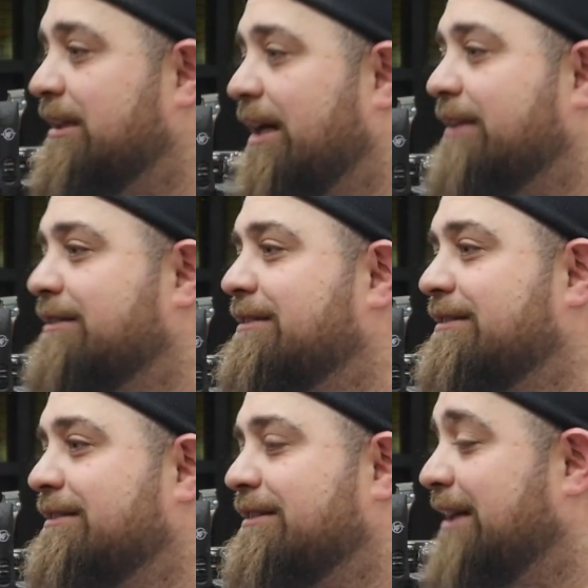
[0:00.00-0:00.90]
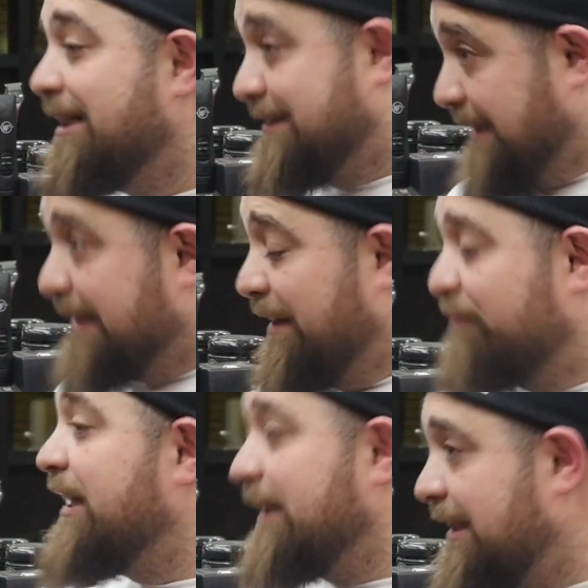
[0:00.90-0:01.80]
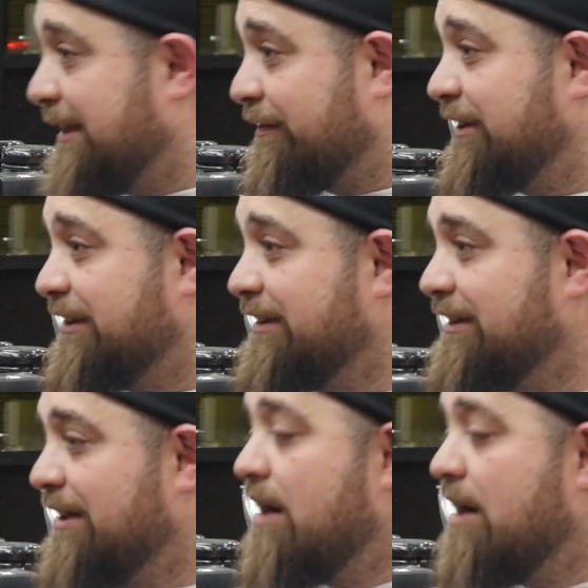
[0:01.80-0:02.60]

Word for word: today. It's significantly different. Yeah.